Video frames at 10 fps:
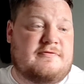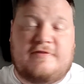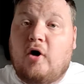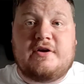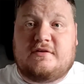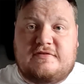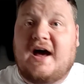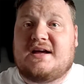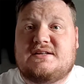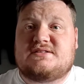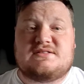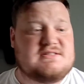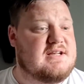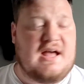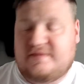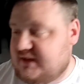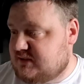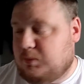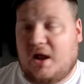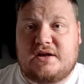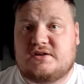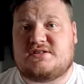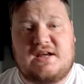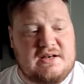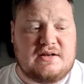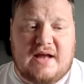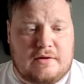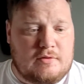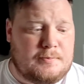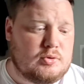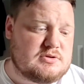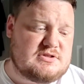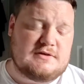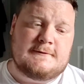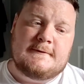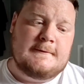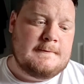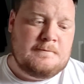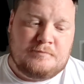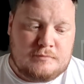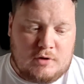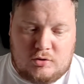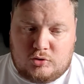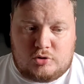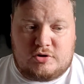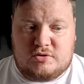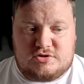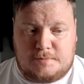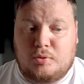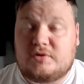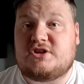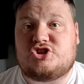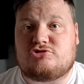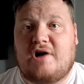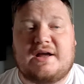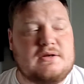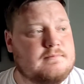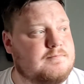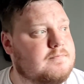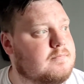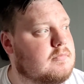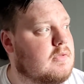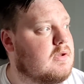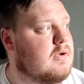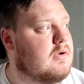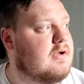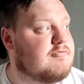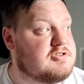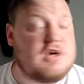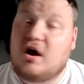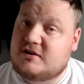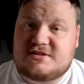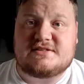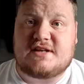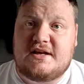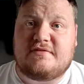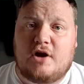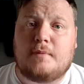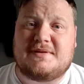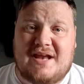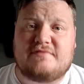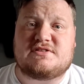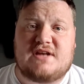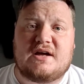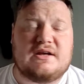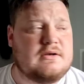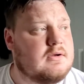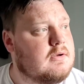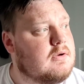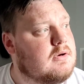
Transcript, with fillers: 5 days to get these players in and out the books. And look, to put this straight, if Richarlison's leaving, I'll be devastated.